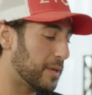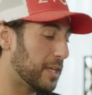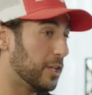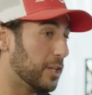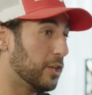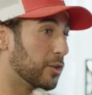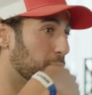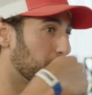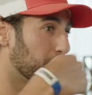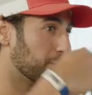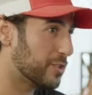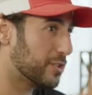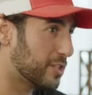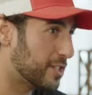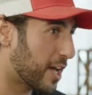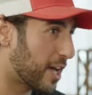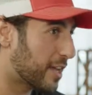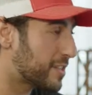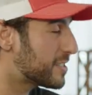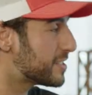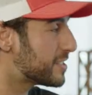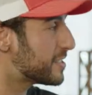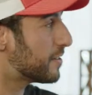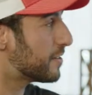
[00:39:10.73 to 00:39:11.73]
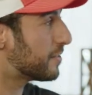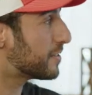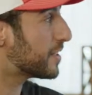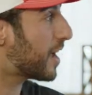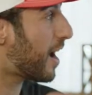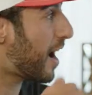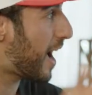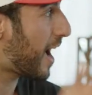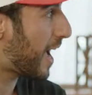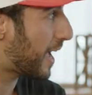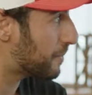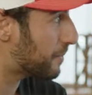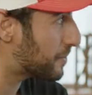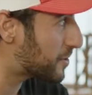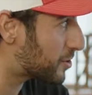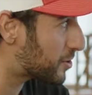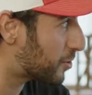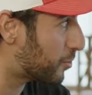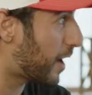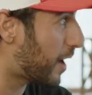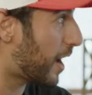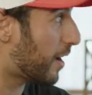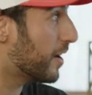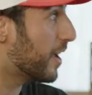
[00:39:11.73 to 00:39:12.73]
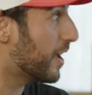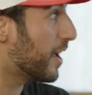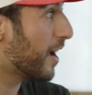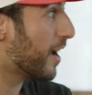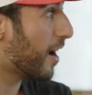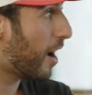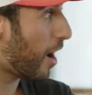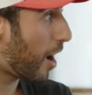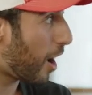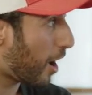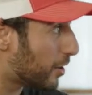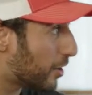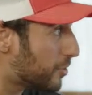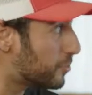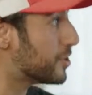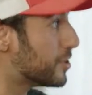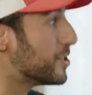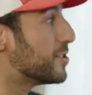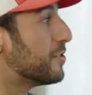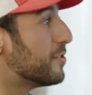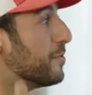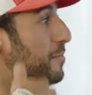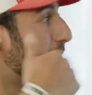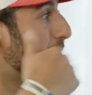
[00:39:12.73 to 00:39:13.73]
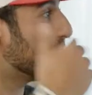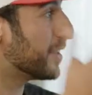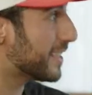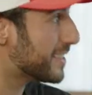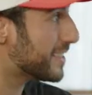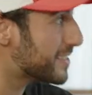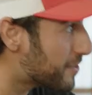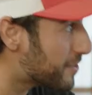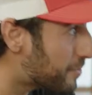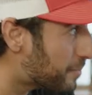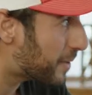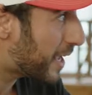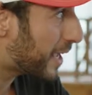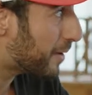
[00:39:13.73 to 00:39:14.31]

used dozens of times to route hundreds of millions of